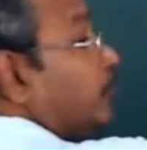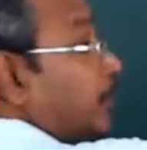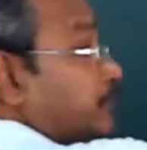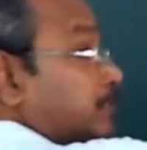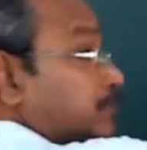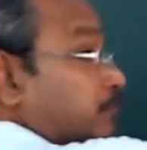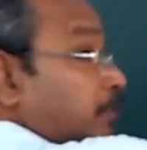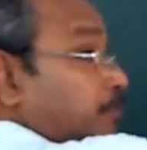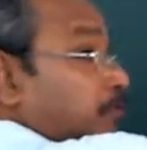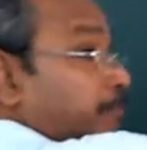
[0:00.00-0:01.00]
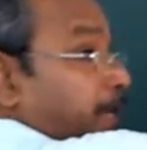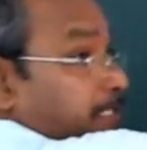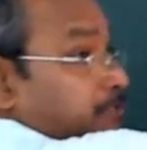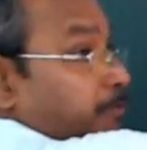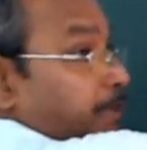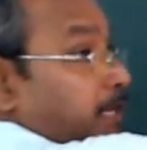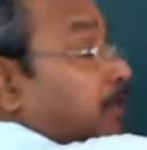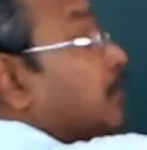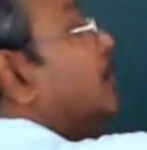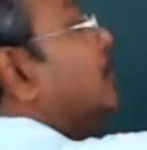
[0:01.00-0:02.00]
have this one more minus omega.
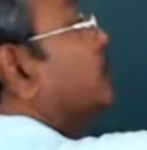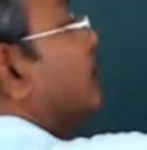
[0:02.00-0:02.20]
So